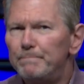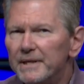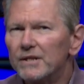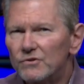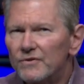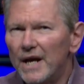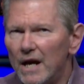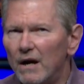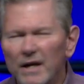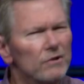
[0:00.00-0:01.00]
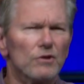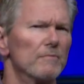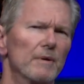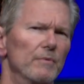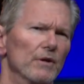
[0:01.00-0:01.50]
but it's there. And it
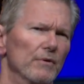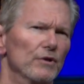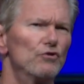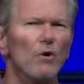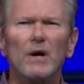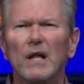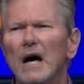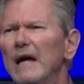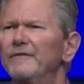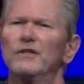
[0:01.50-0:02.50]
doesn't mean we don't enjoy life.